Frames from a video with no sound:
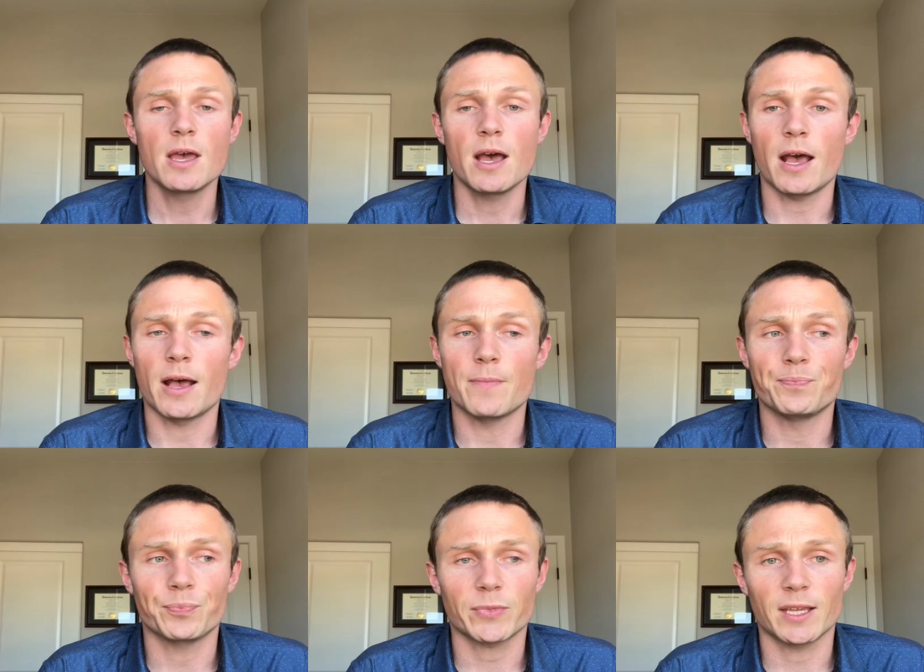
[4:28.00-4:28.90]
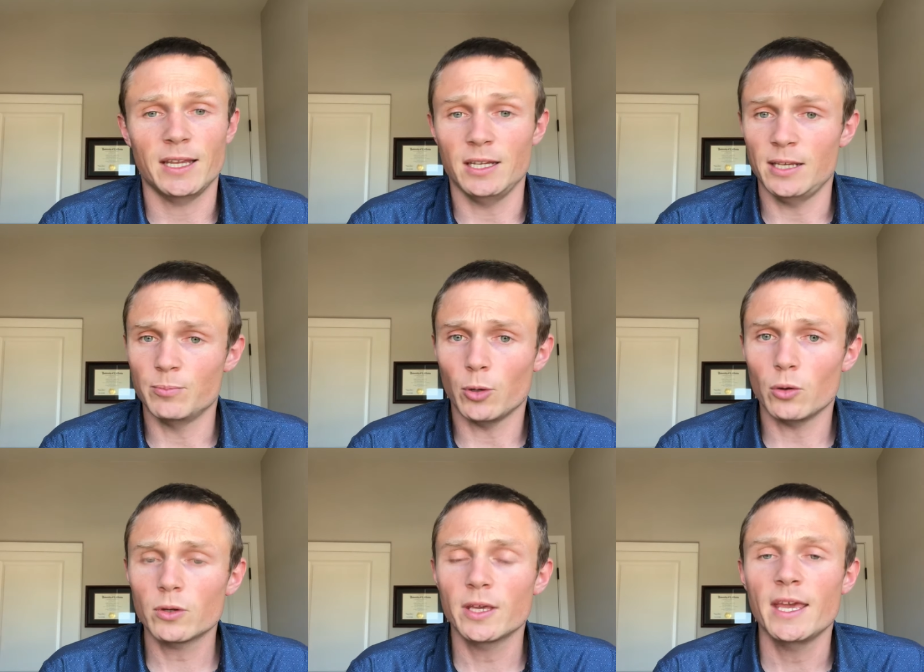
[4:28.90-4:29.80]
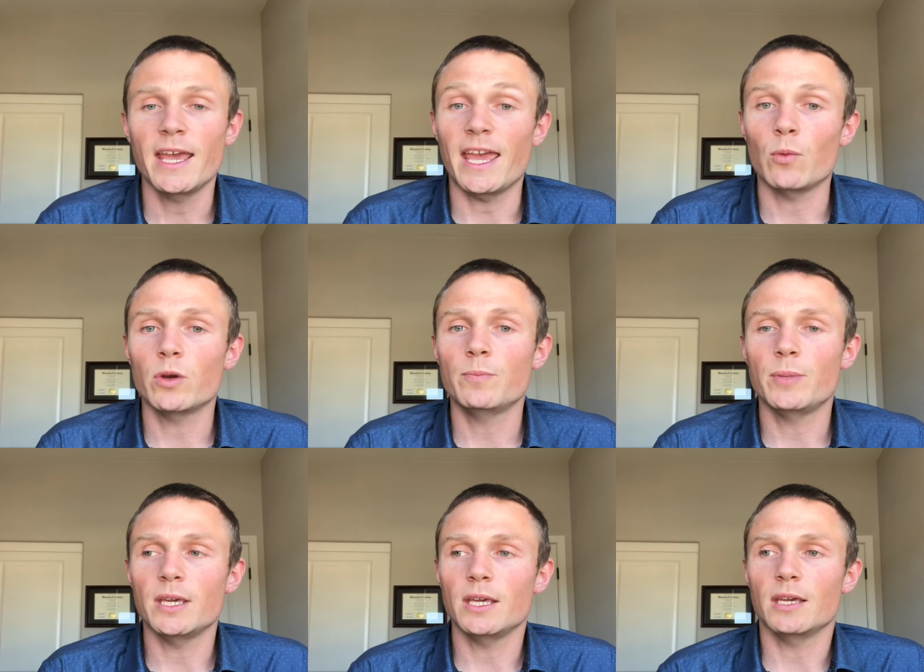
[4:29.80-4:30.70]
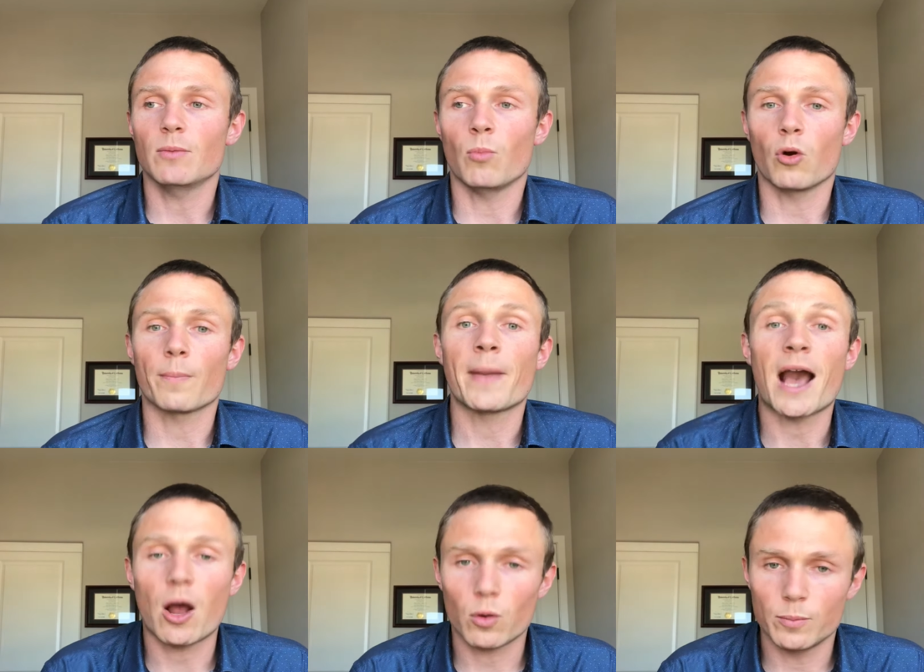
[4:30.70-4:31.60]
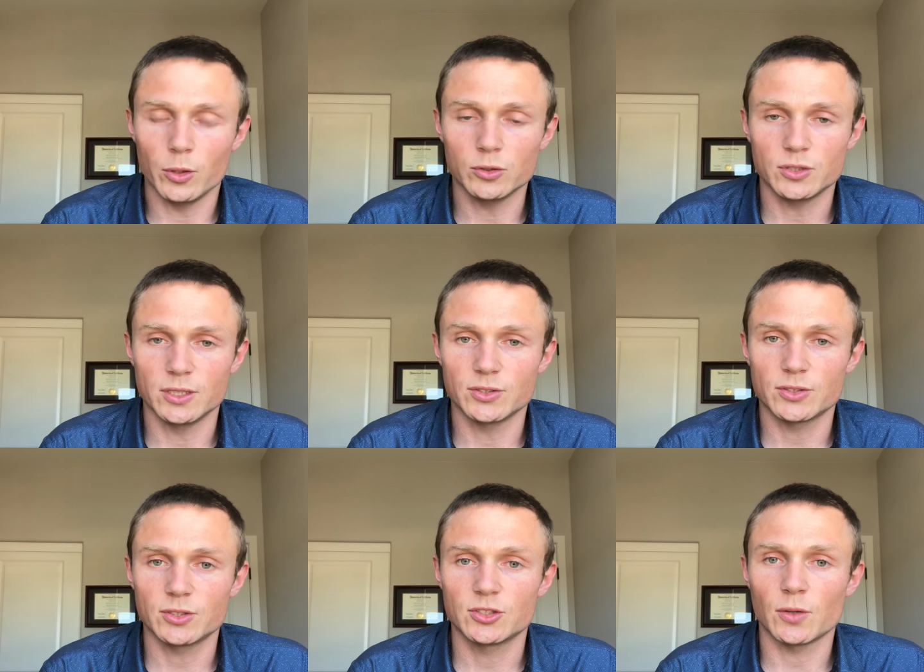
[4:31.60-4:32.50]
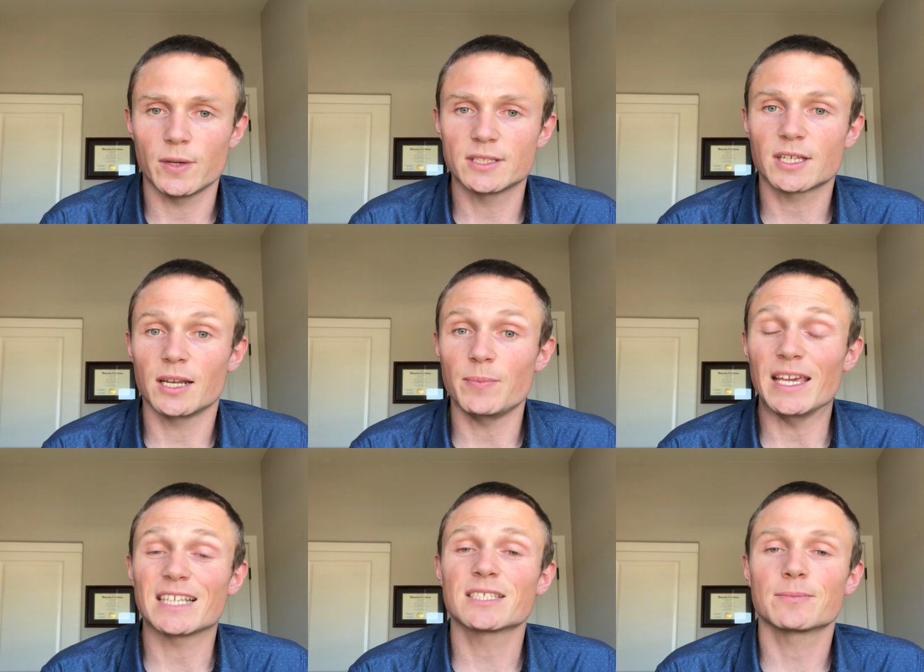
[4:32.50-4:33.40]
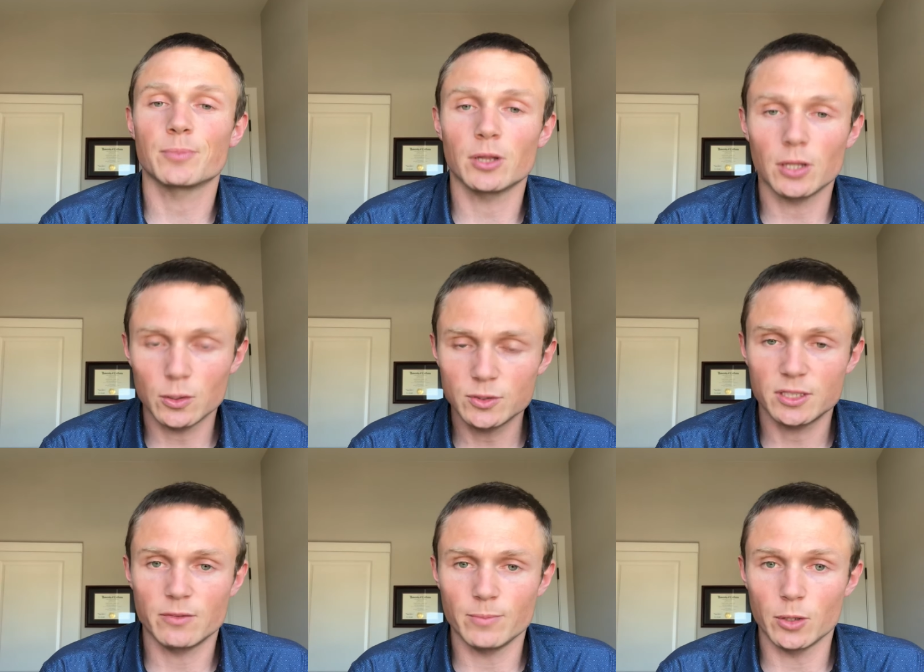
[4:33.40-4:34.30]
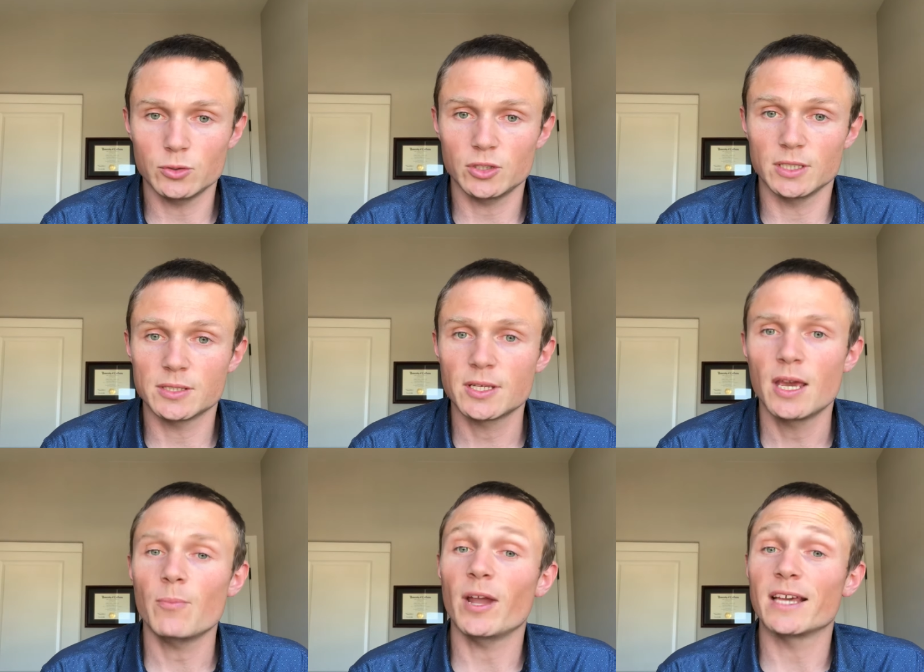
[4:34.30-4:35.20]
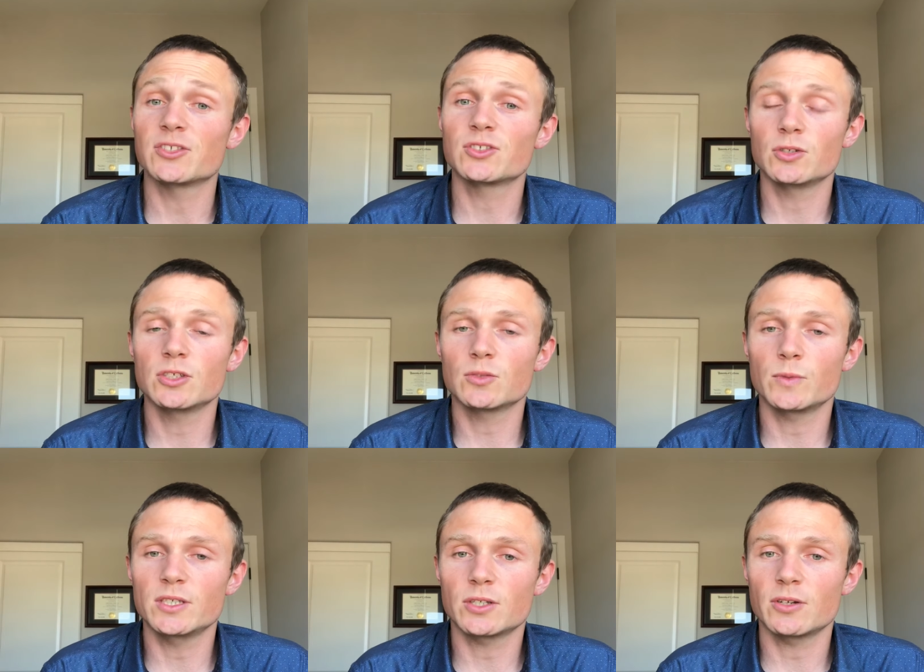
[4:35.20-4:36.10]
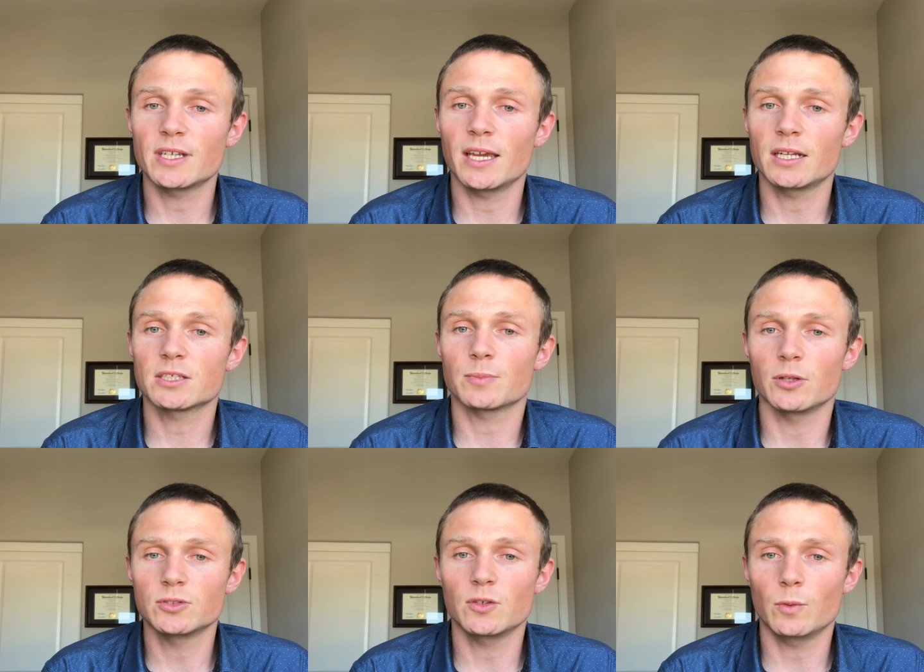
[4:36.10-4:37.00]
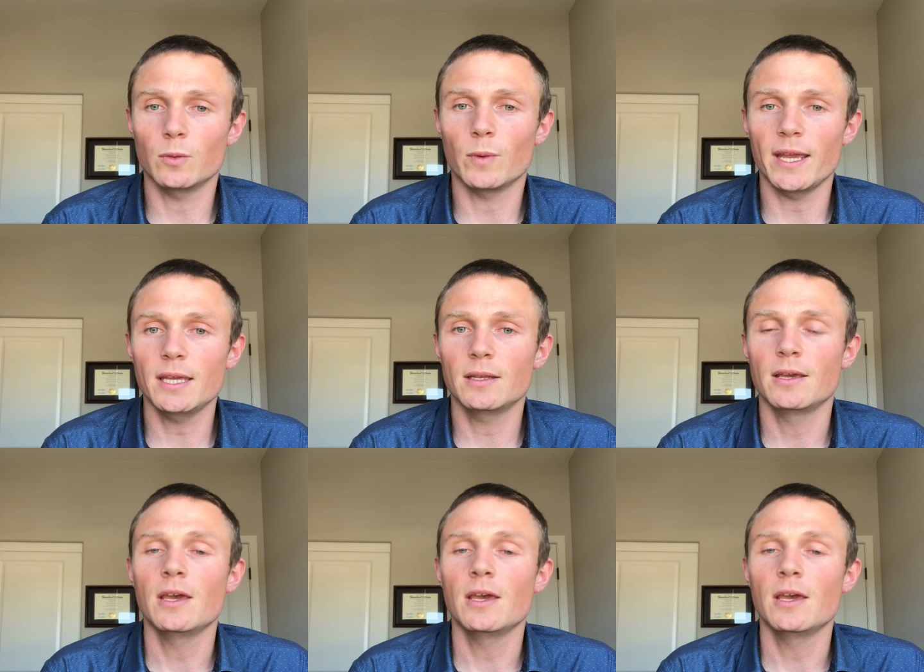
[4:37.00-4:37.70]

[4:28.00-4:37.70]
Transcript: um, and in bulk, it would be more power motions. So it's going to be explosive motions. But as soon as we start to get explosive with weight,